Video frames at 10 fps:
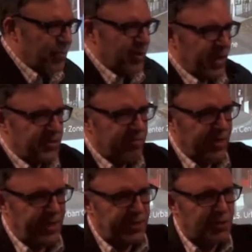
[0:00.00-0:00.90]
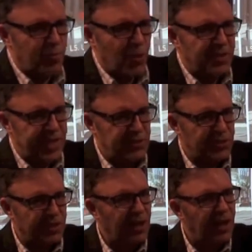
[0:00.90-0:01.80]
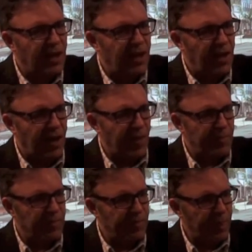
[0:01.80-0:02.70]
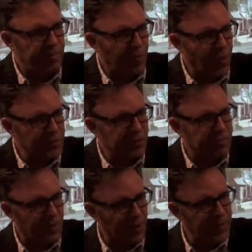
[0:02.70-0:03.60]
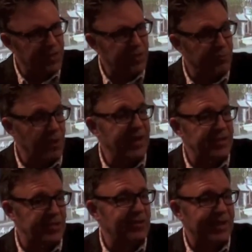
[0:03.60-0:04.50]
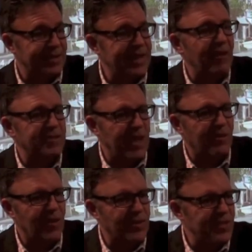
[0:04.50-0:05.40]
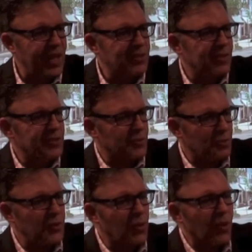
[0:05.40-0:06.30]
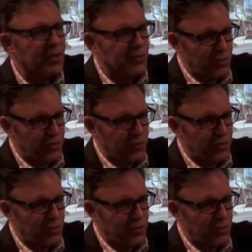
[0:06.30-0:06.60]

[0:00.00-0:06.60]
progressively into more denser forms of urbanism, right into like a downtown Los Angeles or New York or